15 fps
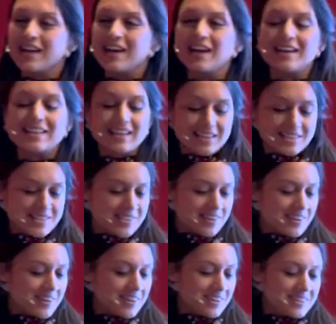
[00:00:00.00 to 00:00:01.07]
and I
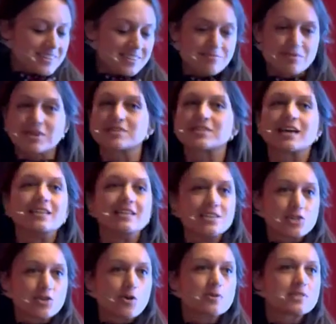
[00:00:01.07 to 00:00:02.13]
started, because I
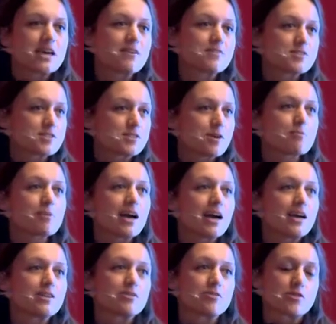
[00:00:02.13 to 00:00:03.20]
need to always have some
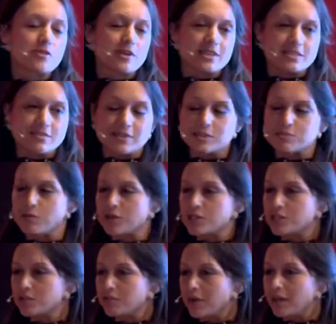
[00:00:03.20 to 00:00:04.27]
kind of creative
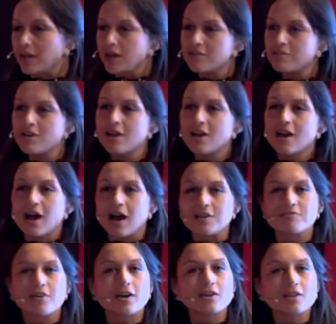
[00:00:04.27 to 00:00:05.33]
expression in my life, I
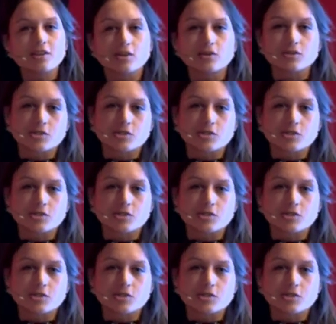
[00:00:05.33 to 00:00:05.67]
found a little